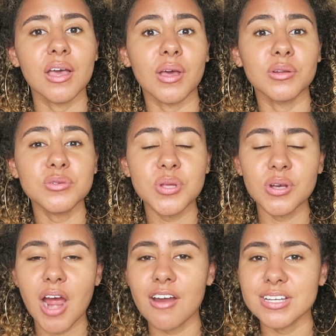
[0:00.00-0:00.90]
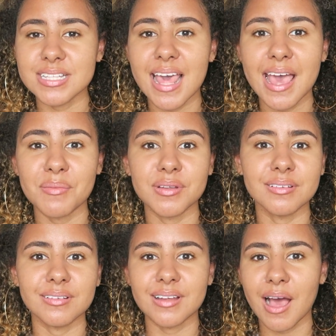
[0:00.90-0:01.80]
and also encourage them
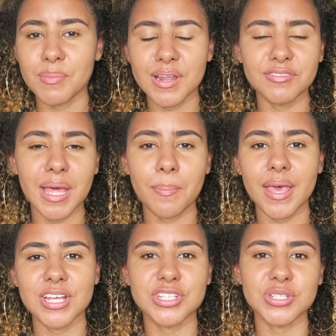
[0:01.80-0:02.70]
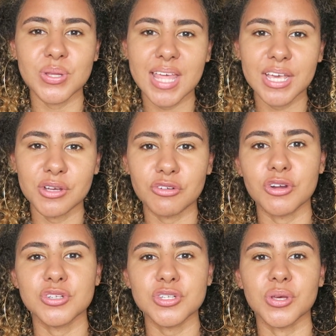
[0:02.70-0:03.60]
and uplift their pages so they can
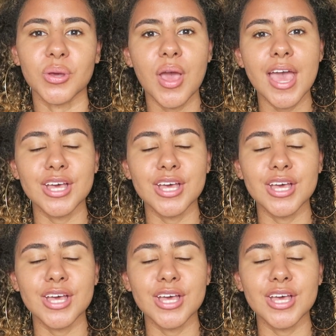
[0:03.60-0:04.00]
grow too.